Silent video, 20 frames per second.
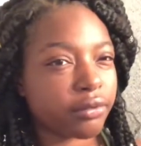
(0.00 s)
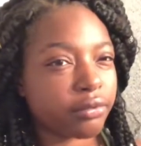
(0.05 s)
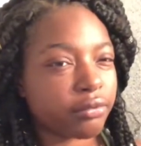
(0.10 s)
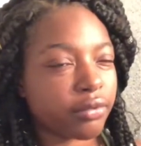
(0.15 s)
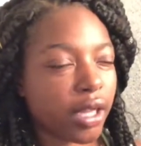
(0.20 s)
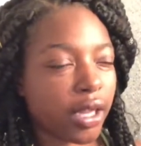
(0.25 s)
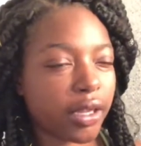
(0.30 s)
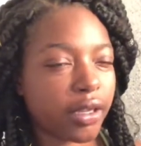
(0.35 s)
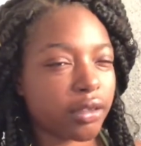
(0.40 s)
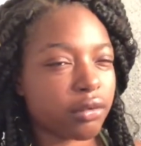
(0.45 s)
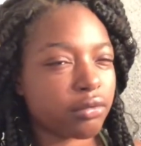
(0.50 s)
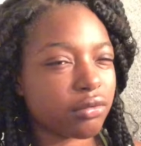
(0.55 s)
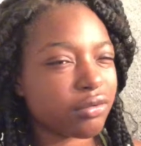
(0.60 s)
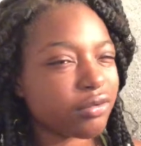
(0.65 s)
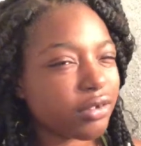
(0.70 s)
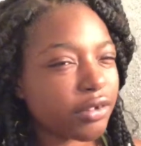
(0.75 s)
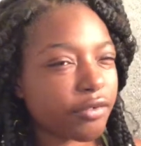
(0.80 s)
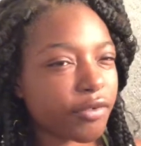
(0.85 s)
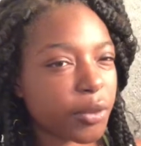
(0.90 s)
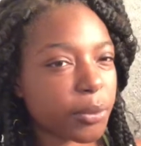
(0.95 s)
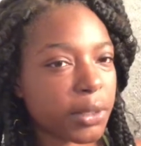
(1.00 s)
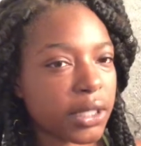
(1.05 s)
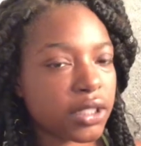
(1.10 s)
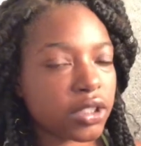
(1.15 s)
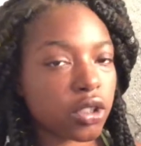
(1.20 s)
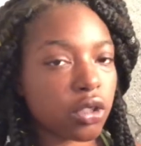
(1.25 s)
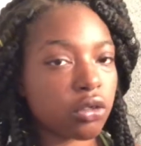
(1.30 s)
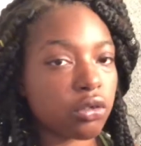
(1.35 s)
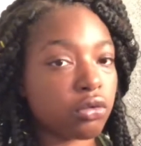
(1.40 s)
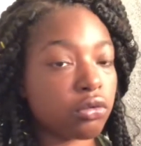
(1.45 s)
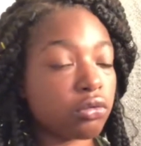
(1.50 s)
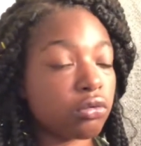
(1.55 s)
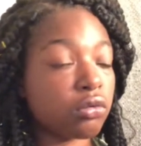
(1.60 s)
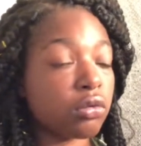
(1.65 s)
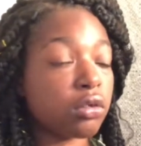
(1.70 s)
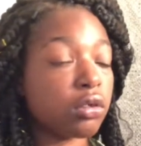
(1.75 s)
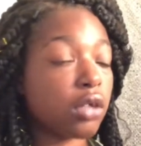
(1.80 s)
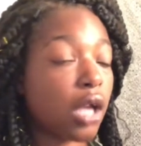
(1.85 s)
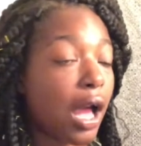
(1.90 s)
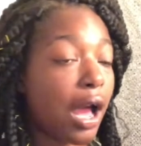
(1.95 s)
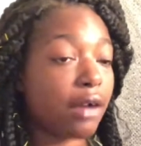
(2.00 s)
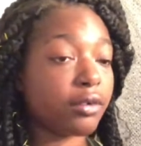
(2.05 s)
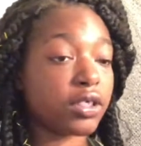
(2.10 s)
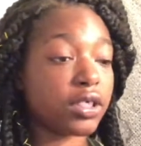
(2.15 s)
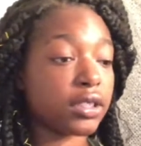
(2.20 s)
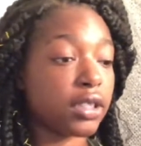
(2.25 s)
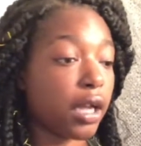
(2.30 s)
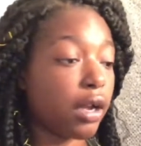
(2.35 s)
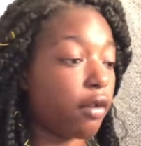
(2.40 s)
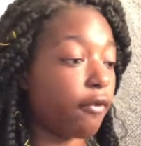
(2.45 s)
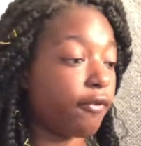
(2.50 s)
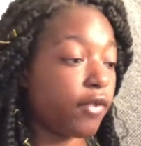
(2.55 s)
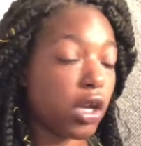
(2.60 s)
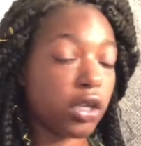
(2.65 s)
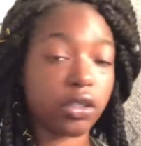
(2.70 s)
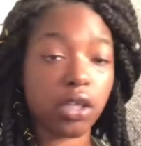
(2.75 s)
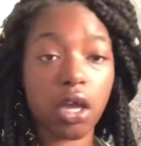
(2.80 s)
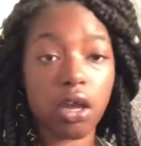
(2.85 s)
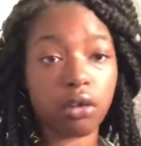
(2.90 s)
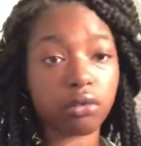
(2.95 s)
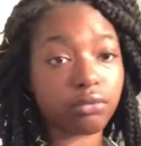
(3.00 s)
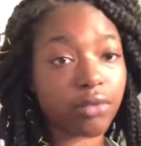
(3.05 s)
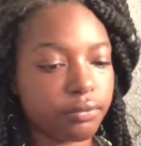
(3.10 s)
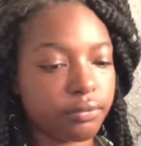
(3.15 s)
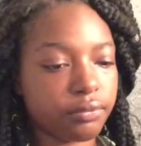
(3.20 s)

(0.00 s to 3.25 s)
Like, you feel me? So I was just like, oh, fuck no.